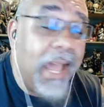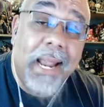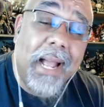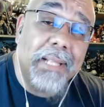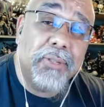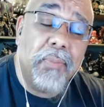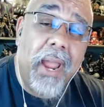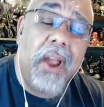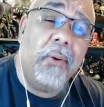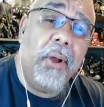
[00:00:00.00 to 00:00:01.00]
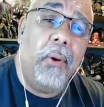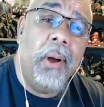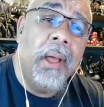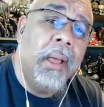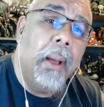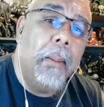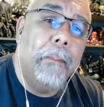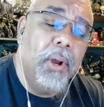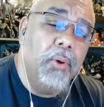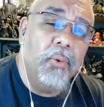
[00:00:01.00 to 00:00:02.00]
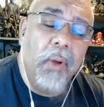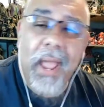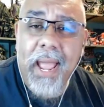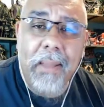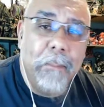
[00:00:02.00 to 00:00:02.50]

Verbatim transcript: And I got some Arrow Blu-ray